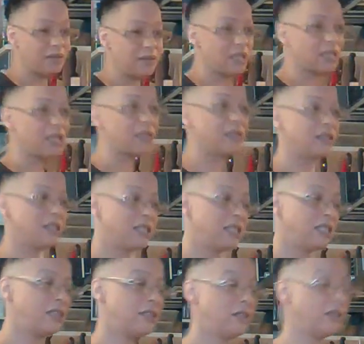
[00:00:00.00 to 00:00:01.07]
we go.
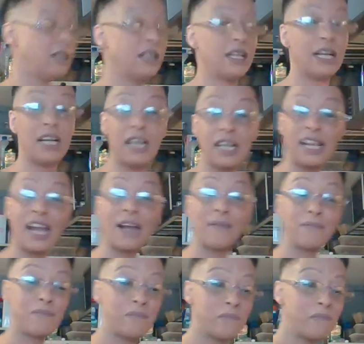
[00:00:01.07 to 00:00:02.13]
Alright,
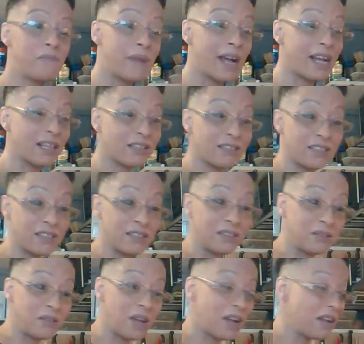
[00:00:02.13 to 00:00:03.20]
again, back
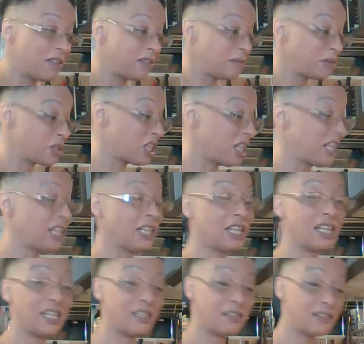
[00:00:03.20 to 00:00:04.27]
to the machine.
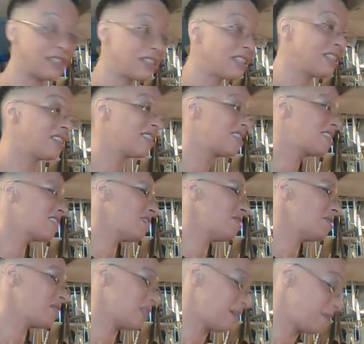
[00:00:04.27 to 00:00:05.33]

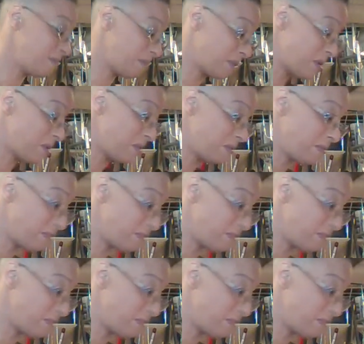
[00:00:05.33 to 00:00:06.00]
So simple.